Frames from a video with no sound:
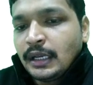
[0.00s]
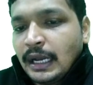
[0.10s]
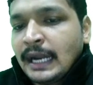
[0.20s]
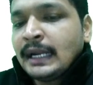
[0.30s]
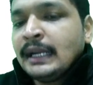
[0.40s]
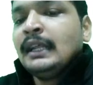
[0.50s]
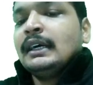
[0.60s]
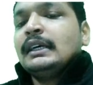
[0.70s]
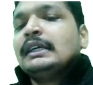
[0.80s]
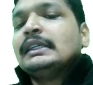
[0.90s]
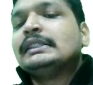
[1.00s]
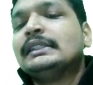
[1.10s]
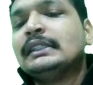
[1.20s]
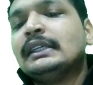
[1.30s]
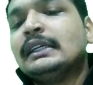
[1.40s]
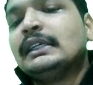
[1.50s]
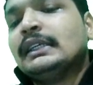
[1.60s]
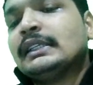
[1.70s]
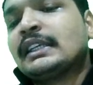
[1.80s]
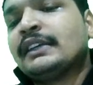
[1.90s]
and
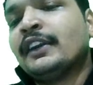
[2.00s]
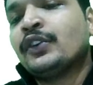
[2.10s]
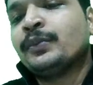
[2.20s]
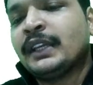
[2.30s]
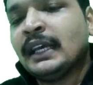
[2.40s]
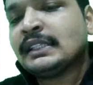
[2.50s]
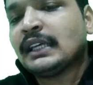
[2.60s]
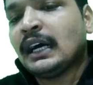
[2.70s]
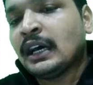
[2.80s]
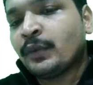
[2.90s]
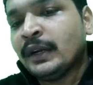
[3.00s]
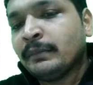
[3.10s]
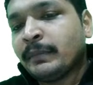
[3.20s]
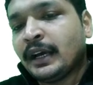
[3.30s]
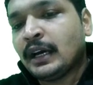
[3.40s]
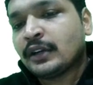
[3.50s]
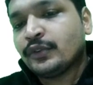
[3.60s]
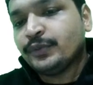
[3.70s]
is given to me as R1 by R2.